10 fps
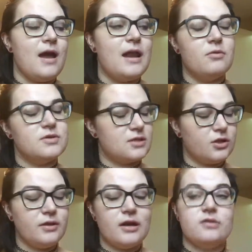And it was
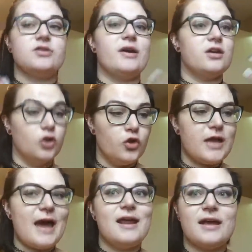clear, so I could
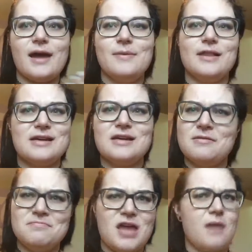look at it and kind of be like,
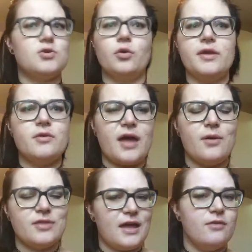yeah, I'm totally
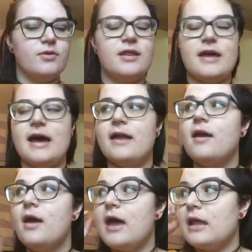okay with getting rid of that.
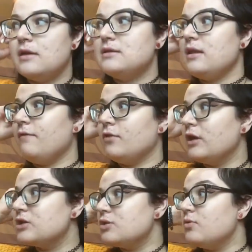And I did that for
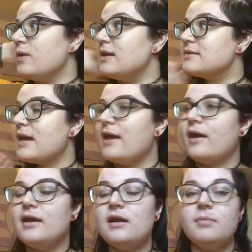like 2 weeks, and
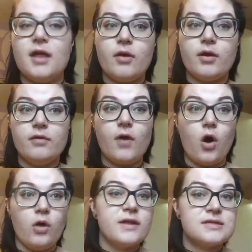I ended up getting rid of
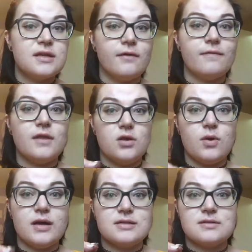all that stuff that you
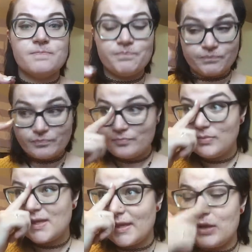guys
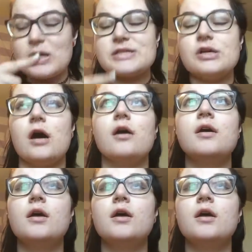saw.